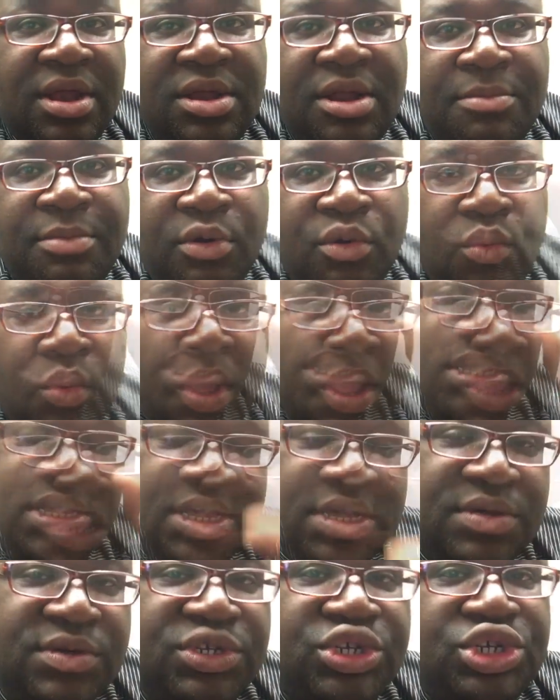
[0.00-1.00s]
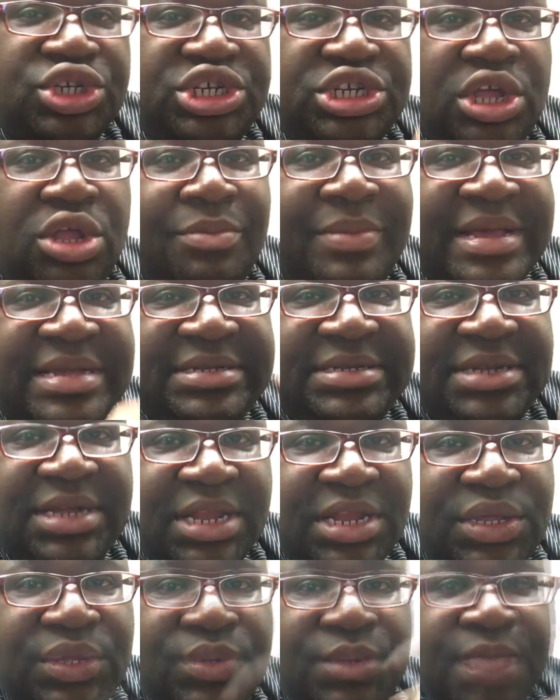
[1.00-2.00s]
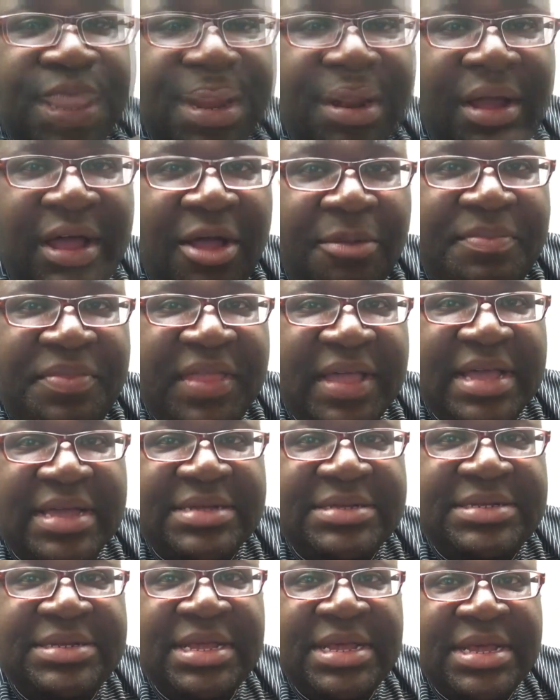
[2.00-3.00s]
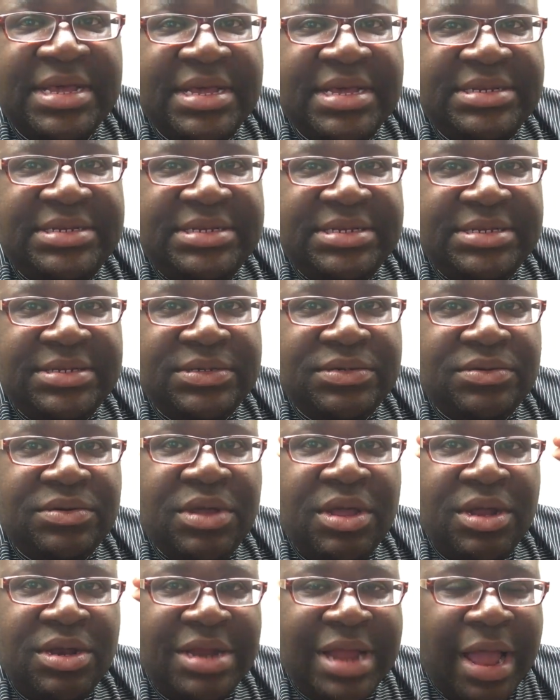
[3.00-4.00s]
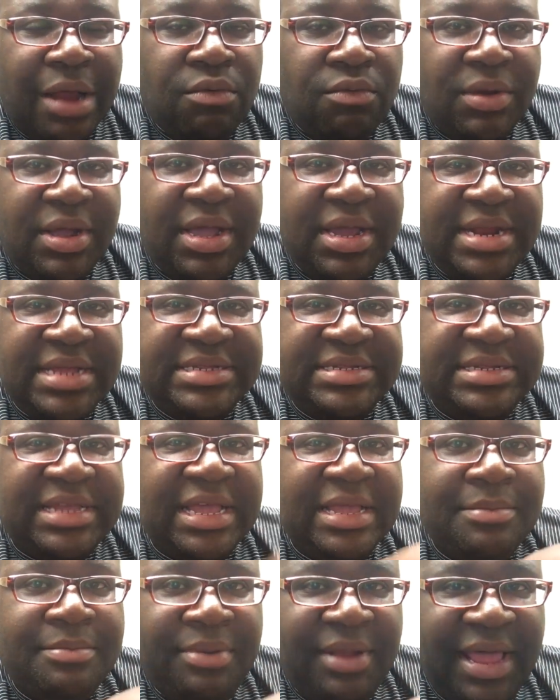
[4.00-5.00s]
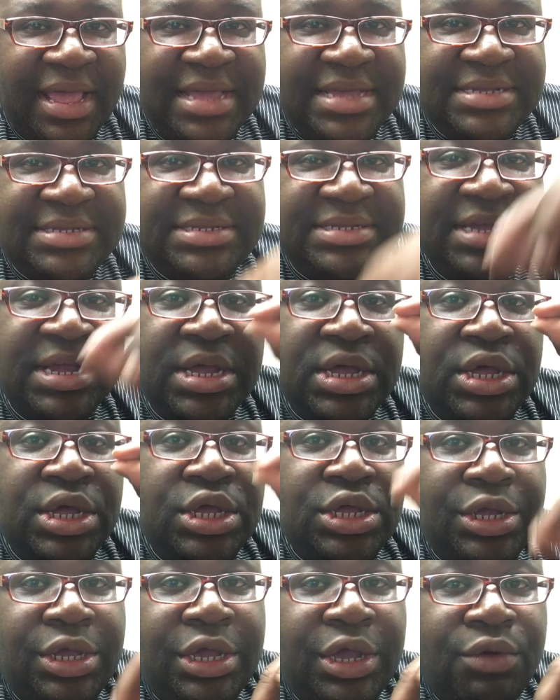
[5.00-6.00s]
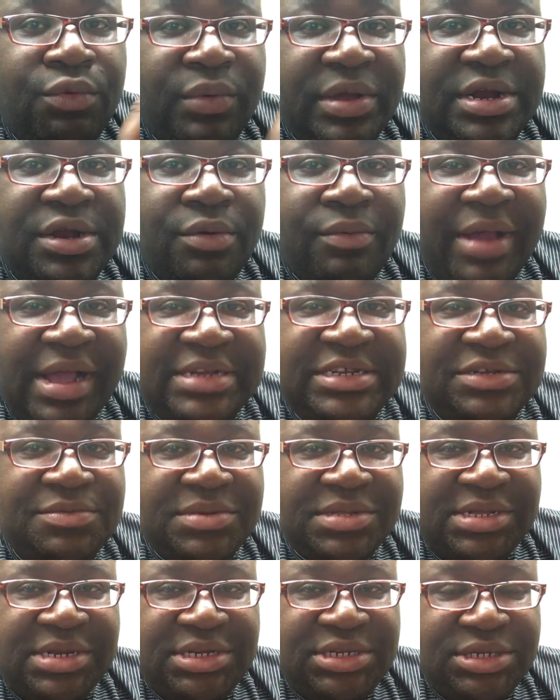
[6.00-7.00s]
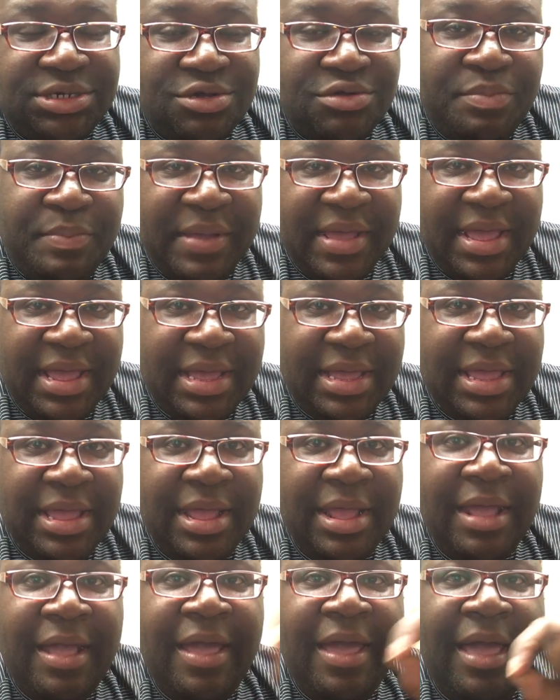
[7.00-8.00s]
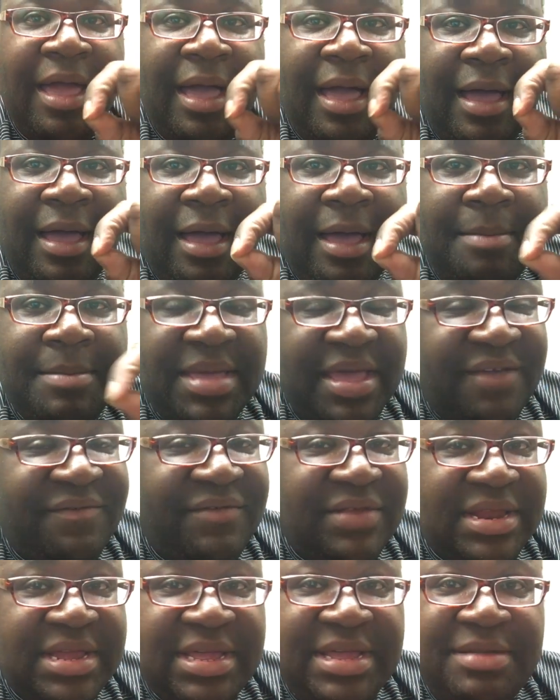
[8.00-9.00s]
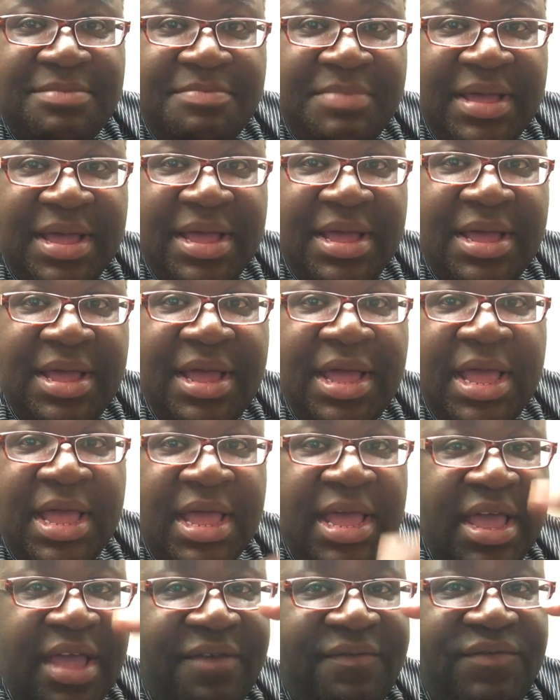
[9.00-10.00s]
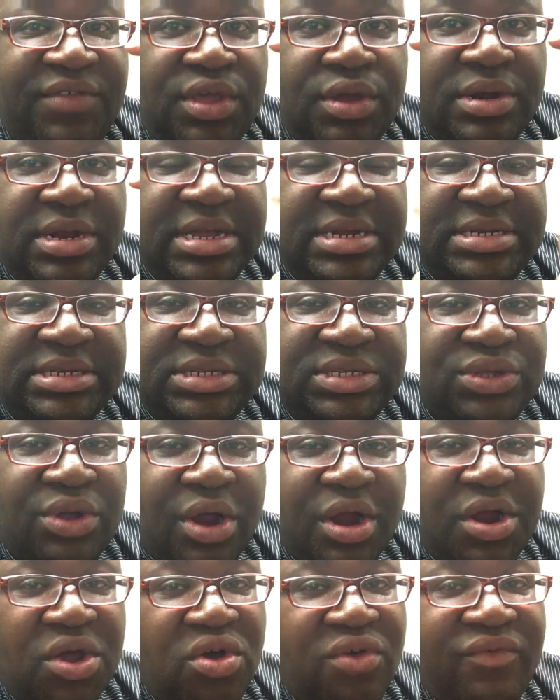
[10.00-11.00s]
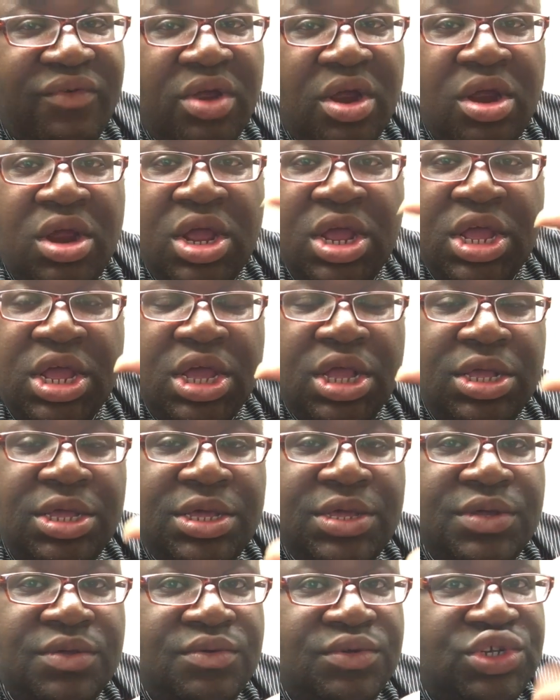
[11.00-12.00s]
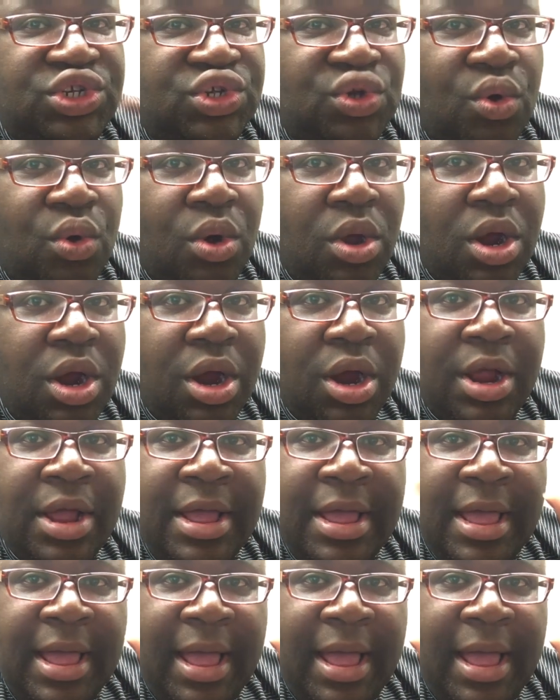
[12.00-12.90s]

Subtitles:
Number one, use your gel-based glue. It'll help things to not run and stay in place. You can redirect it with a toothpick. If need be, if you need to start over, use your